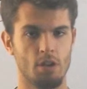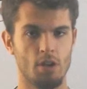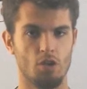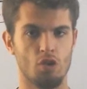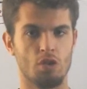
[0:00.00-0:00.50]

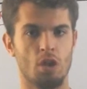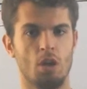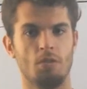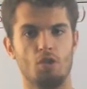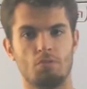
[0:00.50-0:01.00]

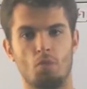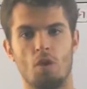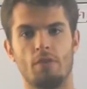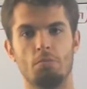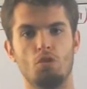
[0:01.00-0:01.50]
There's more of
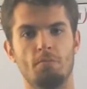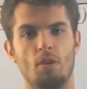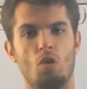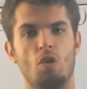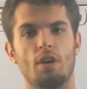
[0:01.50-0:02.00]
a
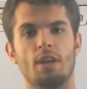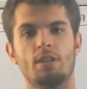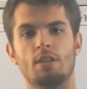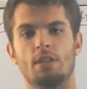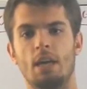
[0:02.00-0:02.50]

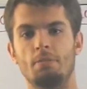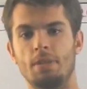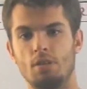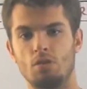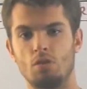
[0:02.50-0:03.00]
movement-oriented type
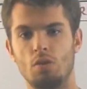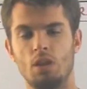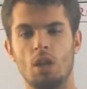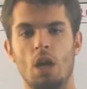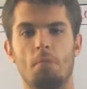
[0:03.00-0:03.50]
deal to it,
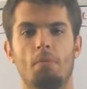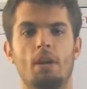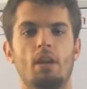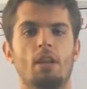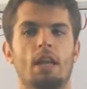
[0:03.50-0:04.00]
but
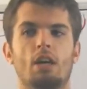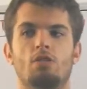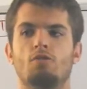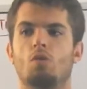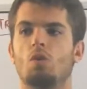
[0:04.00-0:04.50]
it allows
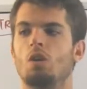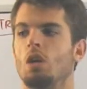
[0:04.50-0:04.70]
for,